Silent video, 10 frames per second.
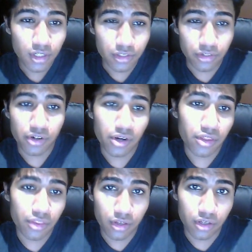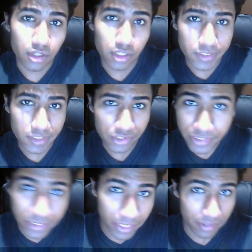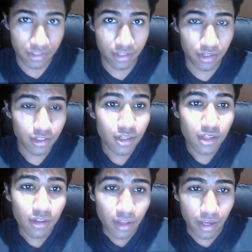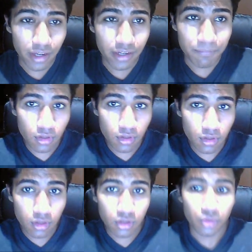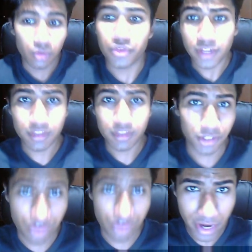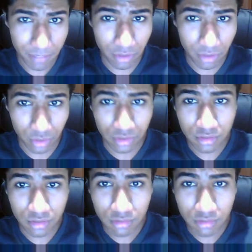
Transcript: during the Jin Dynasty uh, were thought to be dragon bones.